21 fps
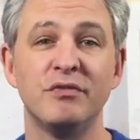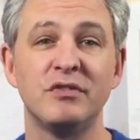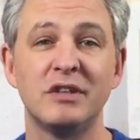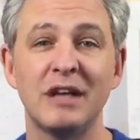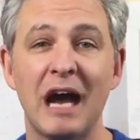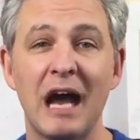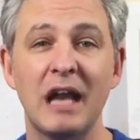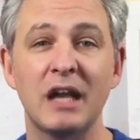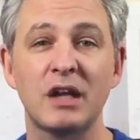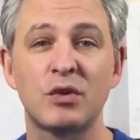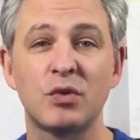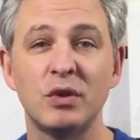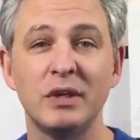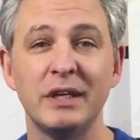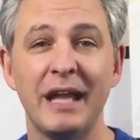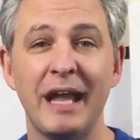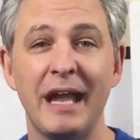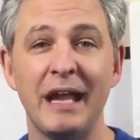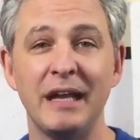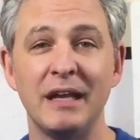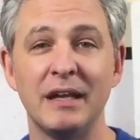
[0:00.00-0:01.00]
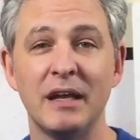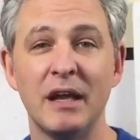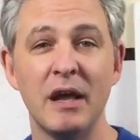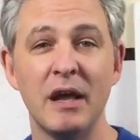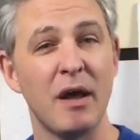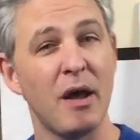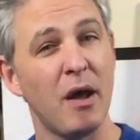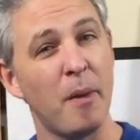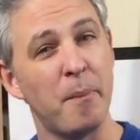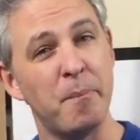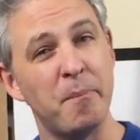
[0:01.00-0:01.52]
You've got to create
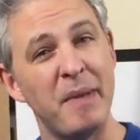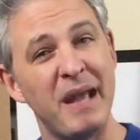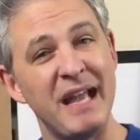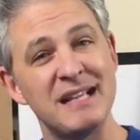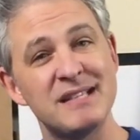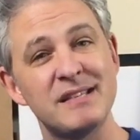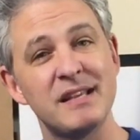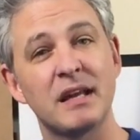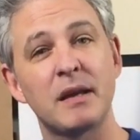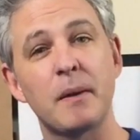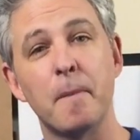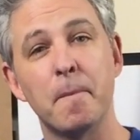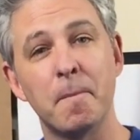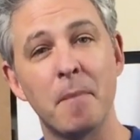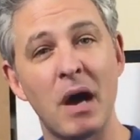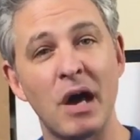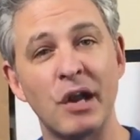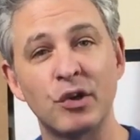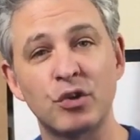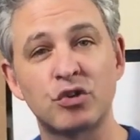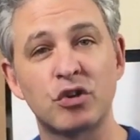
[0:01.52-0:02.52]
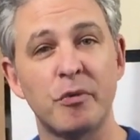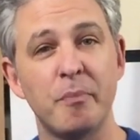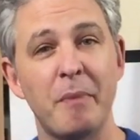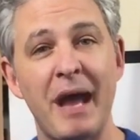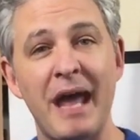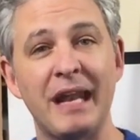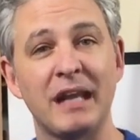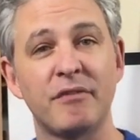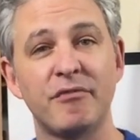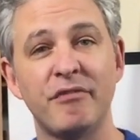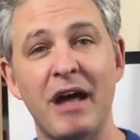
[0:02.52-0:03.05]
a basic
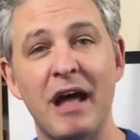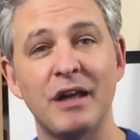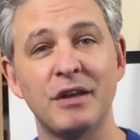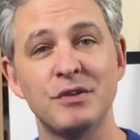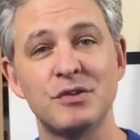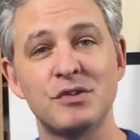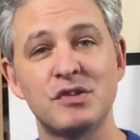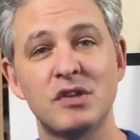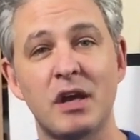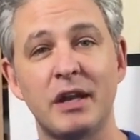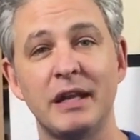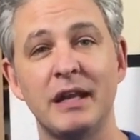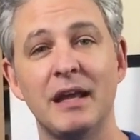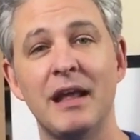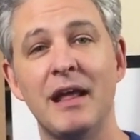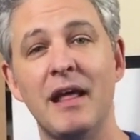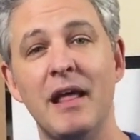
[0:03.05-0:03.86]
monochromatic value study